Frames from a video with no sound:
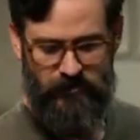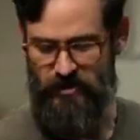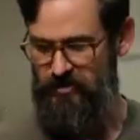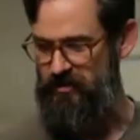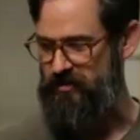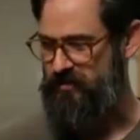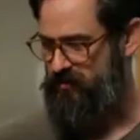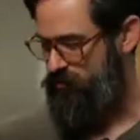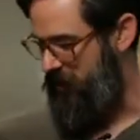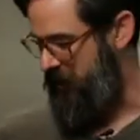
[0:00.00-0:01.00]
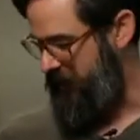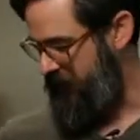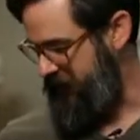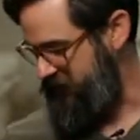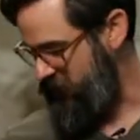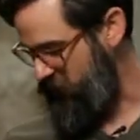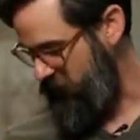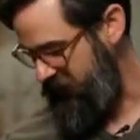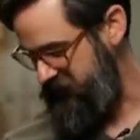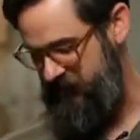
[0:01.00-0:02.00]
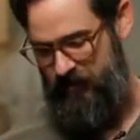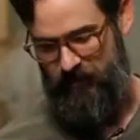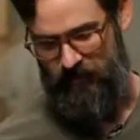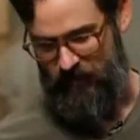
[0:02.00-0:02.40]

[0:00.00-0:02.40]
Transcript: just to try as a crazy